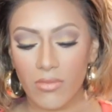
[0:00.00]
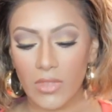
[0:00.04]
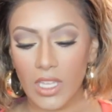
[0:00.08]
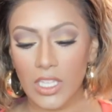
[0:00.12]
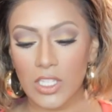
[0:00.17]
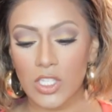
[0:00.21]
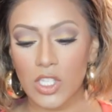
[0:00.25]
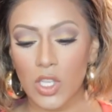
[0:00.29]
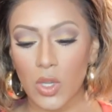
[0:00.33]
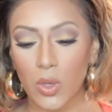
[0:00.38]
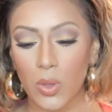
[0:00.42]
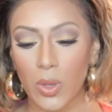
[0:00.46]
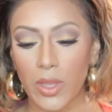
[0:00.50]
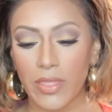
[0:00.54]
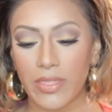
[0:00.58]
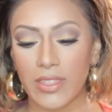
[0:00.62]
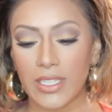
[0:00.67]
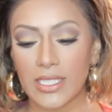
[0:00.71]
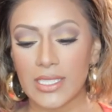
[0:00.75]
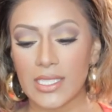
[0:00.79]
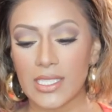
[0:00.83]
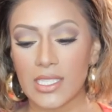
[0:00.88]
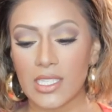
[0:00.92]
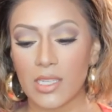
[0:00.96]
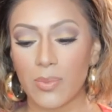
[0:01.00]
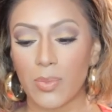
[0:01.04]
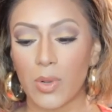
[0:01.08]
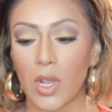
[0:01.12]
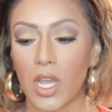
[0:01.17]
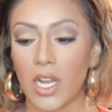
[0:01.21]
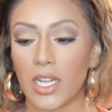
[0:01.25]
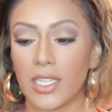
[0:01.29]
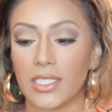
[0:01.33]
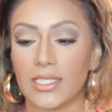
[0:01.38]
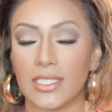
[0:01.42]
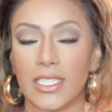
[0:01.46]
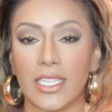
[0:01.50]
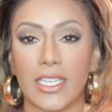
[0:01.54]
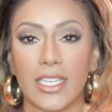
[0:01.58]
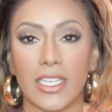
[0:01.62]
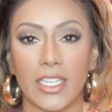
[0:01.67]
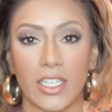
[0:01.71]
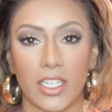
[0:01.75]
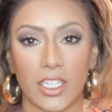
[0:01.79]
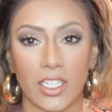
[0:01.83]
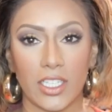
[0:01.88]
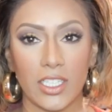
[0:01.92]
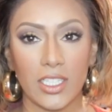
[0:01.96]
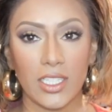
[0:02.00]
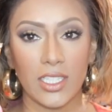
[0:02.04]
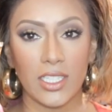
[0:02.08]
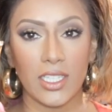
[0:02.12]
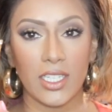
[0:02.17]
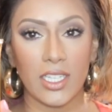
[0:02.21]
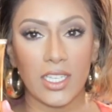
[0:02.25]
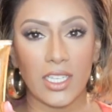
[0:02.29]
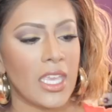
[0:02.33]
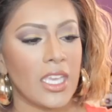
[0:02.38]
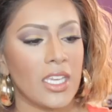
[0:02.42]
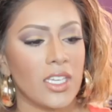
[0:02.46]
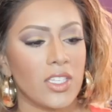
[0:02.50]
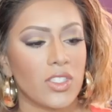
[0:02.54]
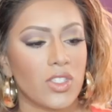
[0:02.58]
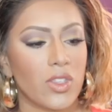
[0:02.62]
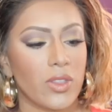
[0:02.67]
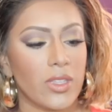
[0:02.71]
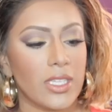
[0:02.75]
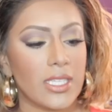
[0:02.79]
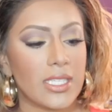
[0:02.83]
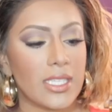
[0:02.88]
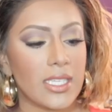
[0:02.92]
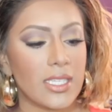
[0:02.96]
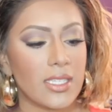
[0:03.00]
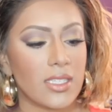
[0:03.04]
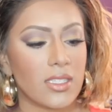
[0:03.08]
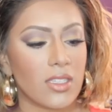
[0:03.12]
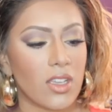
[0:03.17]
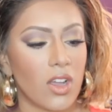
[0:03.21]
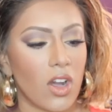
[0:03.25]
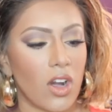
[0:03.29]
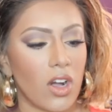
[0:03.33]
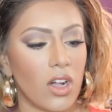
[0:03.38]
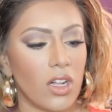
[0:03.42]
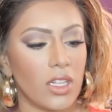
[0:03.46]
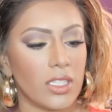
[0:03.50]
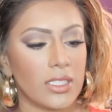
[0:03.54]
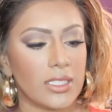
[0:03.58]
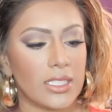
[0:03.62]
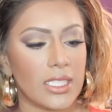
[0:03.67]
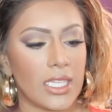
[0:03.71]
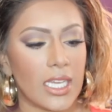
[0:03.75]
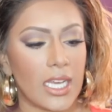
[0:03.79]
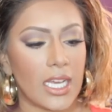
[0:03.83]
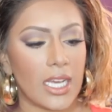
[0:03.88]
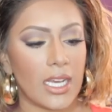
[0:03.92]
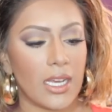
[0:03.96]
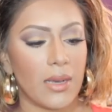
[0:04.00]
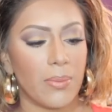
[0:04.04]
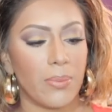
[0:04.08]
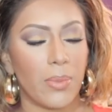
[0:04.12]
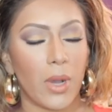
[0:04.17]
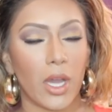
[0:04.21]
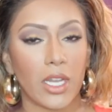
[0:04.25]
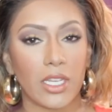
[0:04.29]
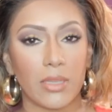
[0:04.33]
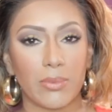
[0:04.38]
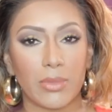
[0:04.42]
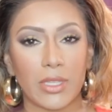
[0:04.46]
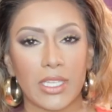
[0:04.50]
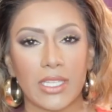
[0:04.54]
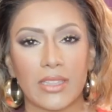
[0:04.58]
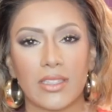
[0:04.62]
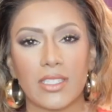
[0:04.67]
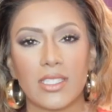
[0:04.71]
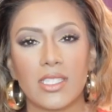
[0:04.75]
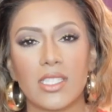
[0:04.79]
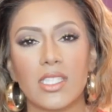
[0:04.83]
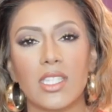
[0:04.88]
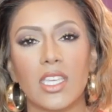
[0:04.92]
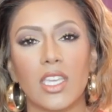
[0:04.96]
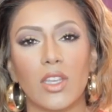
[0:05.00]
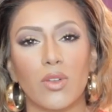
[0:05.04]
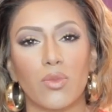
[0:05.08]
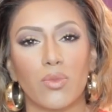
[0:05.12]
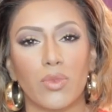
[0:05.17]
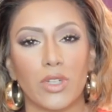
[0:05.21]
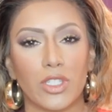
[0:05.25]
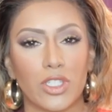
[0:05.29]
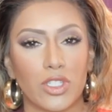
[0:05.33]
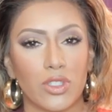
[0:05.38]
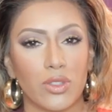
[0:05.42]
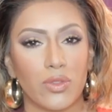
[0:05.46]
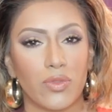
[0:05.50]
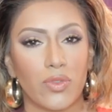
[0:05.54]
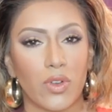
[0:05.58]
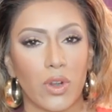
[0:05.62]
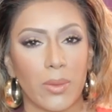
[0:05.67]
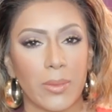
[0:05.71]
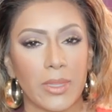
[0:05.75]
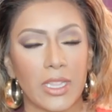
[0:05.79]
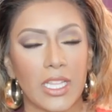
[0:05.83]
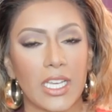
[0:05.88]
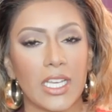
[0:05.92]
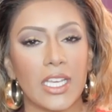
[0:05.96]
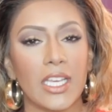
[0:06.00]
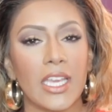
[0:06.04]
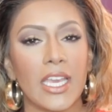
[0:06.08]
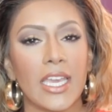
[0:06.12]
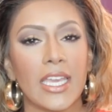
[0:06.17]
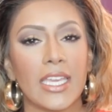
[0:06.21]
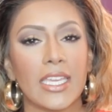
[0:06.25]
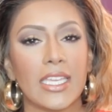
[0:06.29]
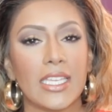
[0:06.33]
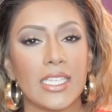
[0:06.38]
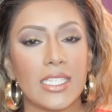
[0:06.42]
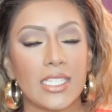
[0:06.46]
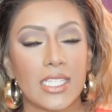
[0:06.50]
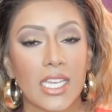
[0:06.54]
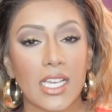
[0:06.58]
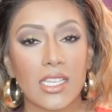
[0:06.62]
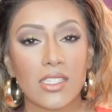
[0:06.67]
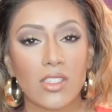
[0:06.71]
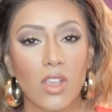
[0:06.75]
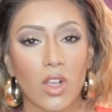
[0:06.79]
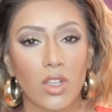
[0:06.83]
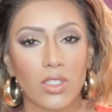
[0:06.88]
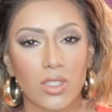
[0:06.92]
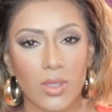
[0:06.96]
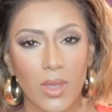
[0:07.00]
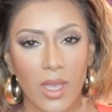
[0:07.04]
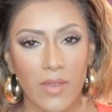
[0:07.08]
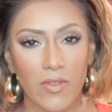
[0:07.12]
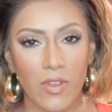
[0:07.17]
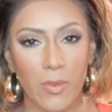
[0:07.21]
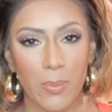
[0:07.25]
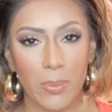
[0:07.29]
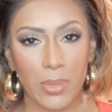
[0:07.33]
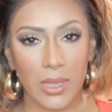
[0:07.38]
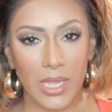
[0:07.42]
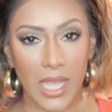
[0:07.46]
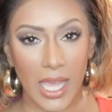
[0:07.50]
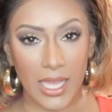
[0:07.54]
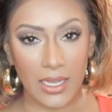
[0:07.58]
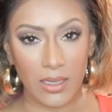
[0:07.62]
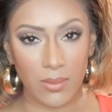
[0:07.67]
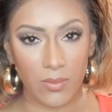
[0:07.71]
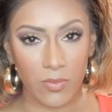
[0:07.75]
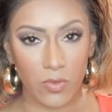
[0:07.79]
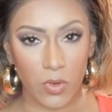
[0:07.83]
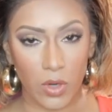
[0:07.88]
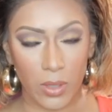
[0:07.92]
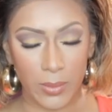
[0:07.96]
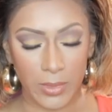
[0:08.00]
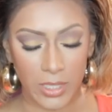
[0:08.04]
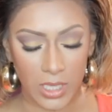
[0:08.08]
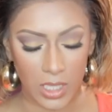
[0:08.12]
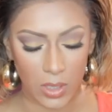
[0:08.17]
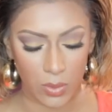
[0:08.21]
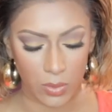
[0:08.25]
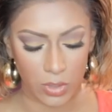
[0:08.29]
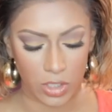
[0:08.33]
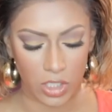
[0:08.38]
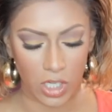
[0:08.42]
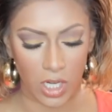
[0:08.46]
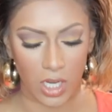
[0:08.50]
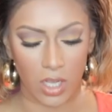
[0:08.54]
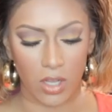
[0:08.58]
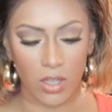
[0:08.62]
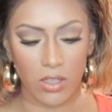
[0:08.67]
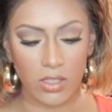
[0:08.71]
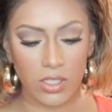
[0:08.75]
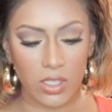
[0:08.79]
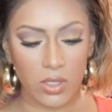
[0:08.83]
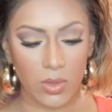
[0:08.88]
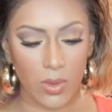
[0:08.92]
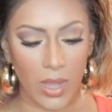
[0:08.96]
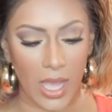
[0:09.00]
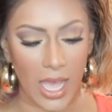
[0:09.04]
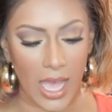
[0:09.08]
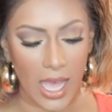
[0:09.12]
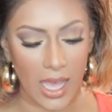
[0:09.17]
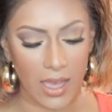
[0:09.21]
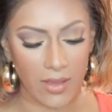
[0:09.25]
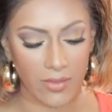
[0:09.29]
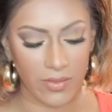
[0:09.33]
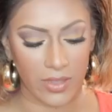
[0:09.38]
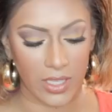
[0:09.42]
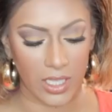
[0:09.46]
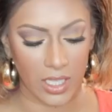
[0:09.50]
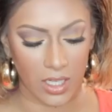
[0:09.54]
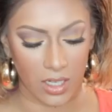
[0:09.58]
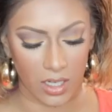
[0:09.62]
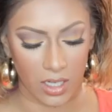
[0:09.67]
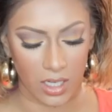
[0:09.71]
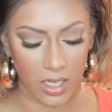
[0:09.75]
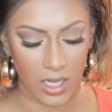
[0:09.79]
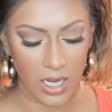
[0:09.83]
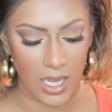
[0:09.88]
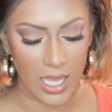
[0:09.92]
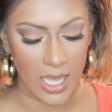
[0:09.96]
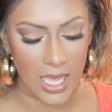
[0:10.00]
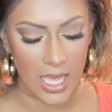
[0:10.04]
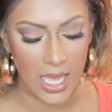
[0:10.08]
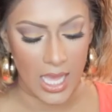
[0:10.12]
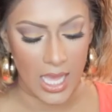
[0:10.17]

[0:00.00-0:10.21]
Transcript: So this is the product here. So this is called Body Bling. This is the original formula. He does also have a platinum formula, which I also have here.